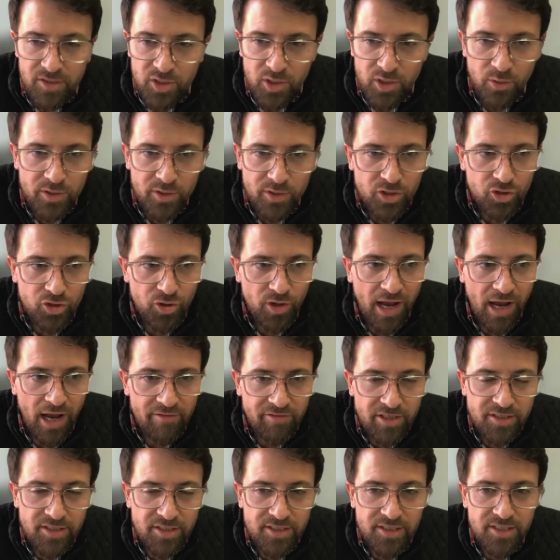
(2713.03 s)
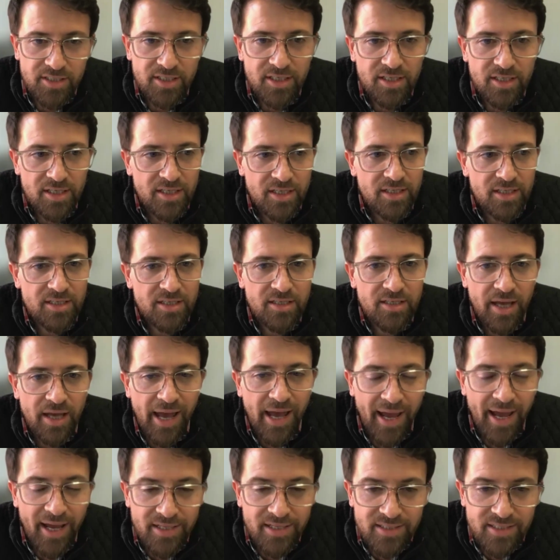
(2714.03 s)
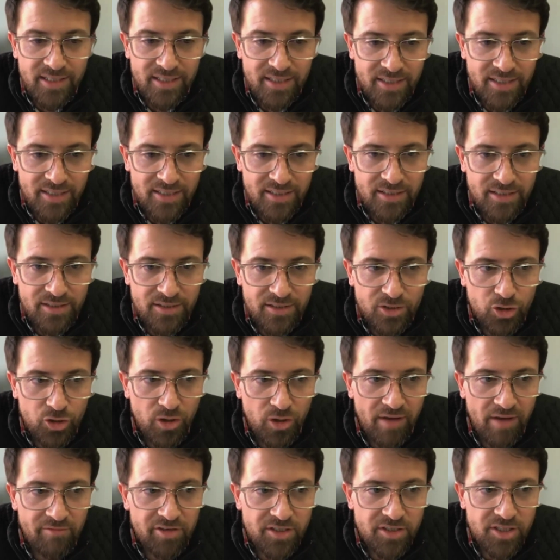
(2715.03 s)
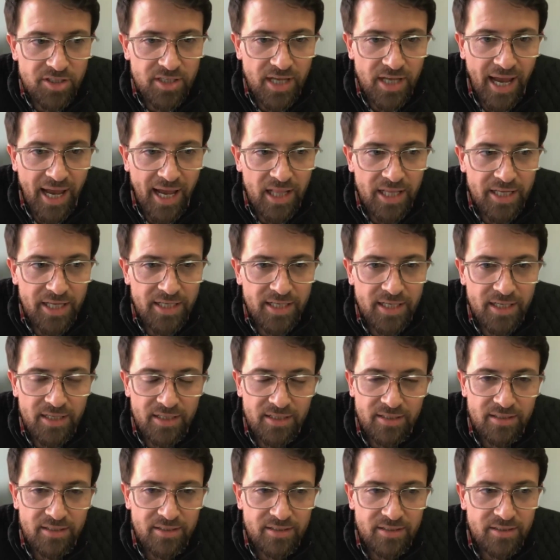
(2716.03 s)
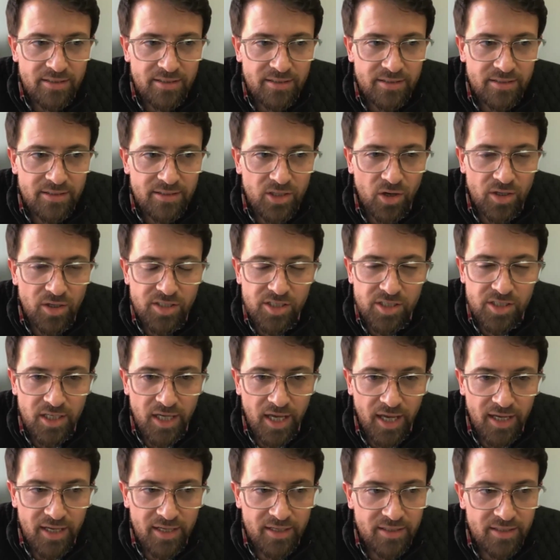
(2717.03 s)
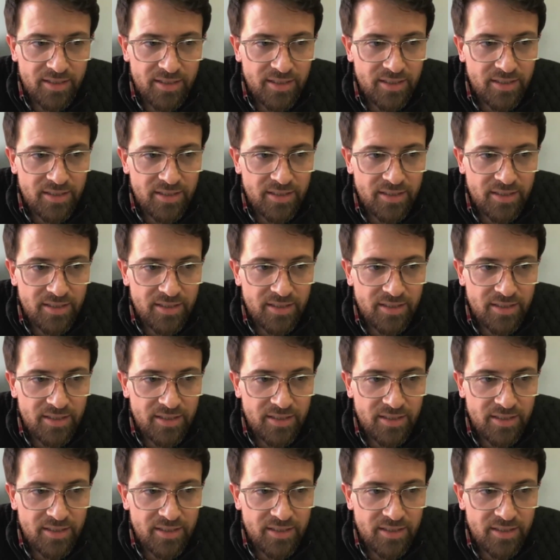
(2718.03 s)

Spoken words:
So it's Travis at travisallan.ca.